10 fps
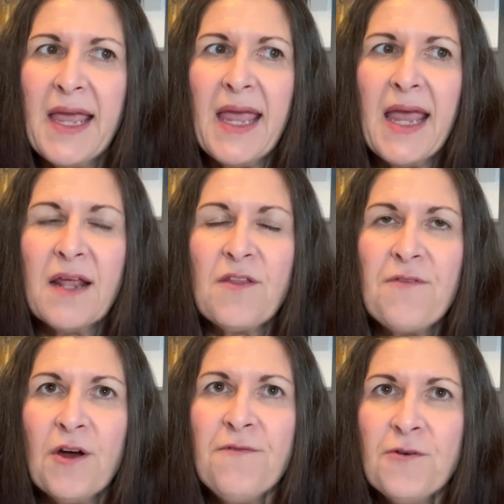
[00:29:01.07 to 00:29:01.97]
And the
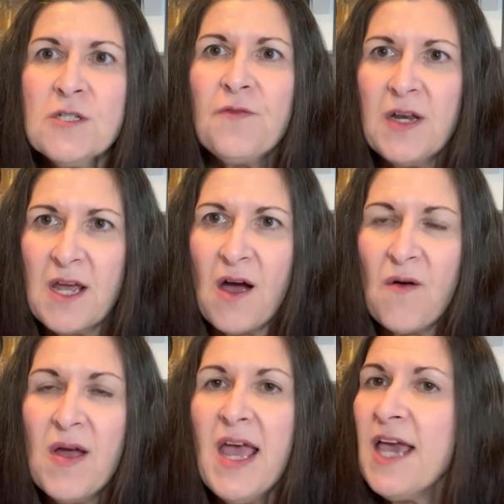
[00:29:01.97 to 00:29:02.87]
very first
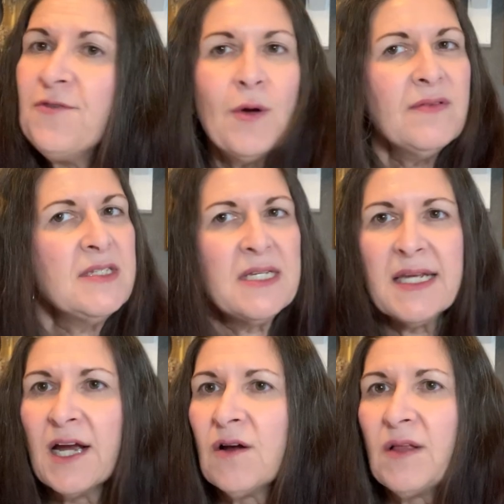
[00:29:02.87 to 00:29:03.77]
video, if you haven't seen
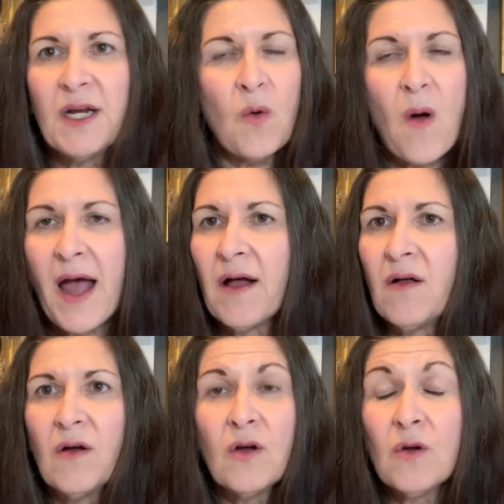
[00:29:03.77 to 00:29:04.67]
Carol in a
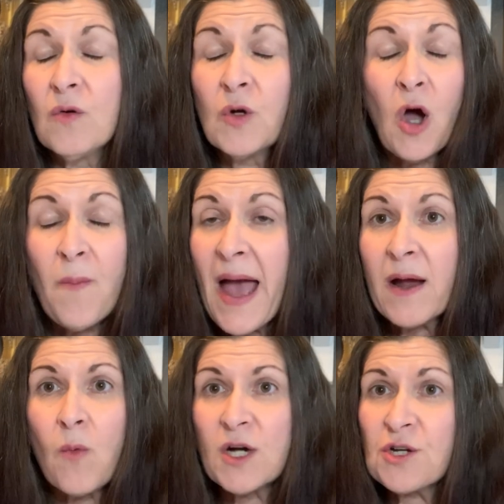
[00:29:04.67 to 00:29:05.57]
while, go
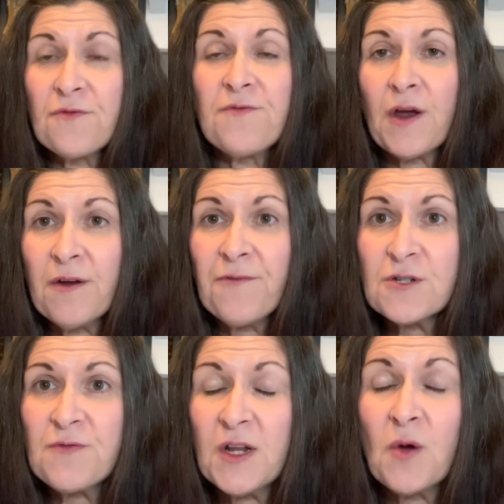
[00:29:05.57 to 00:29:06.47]
back and watch her very
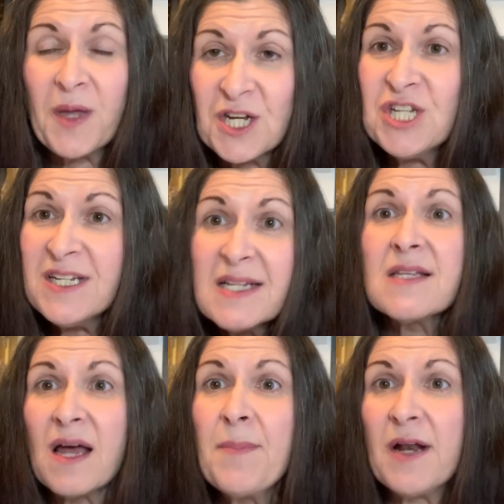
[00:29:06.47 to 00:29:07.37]
first video because she does
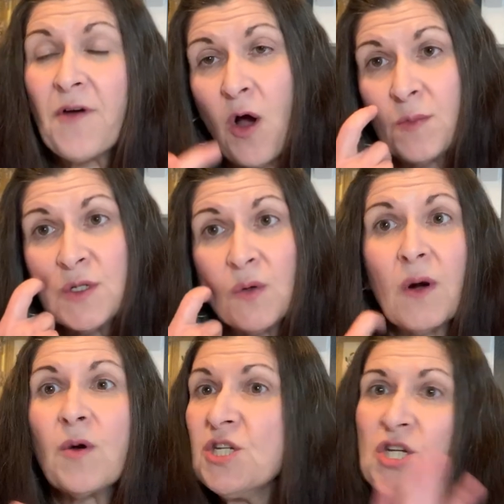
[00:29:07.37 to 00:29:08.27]
a, a bit of a home
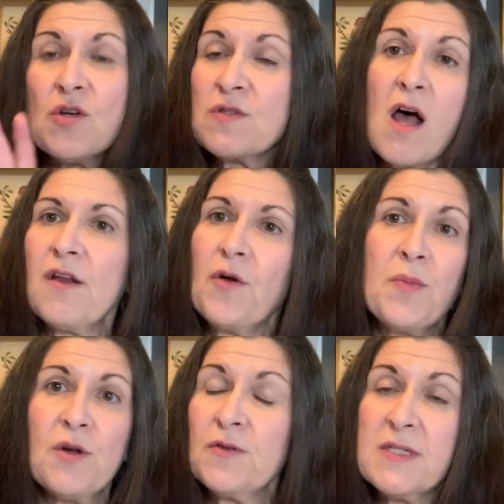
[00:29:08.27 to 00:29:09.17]
tour where she shows all of her
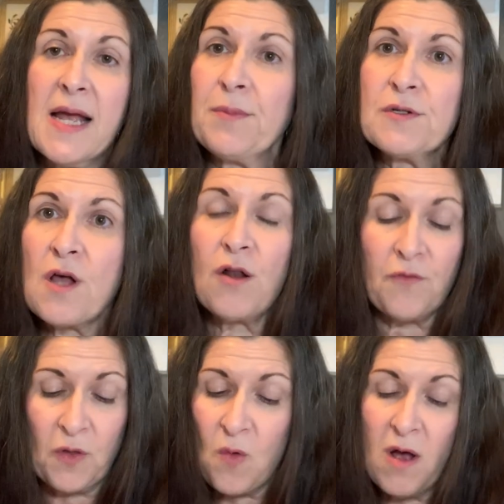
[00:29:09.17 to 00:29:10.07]
beautiful samplers all
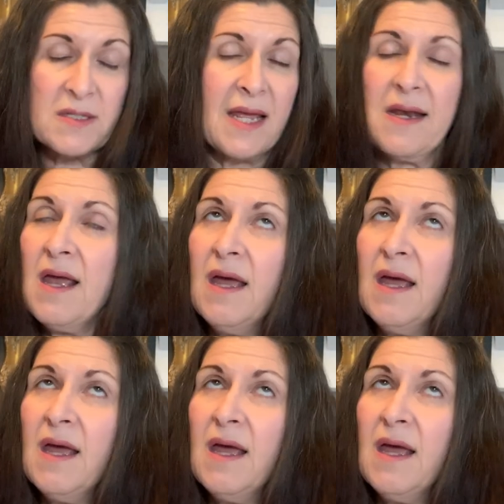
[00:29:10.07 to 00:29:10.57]
over the walls. And